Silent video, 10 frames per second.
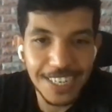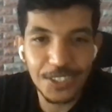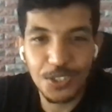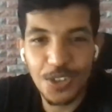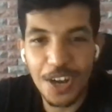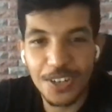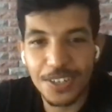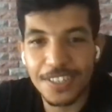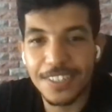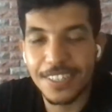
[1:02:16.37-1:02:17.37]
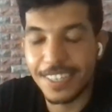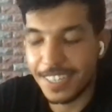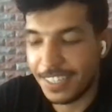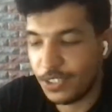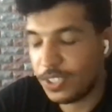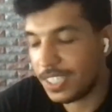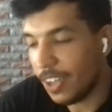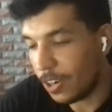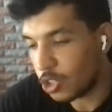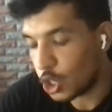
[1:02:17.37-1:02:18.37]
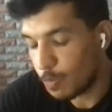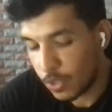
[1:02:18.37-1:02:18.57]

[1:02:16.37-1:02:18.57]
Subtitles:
and the Docker, the technology.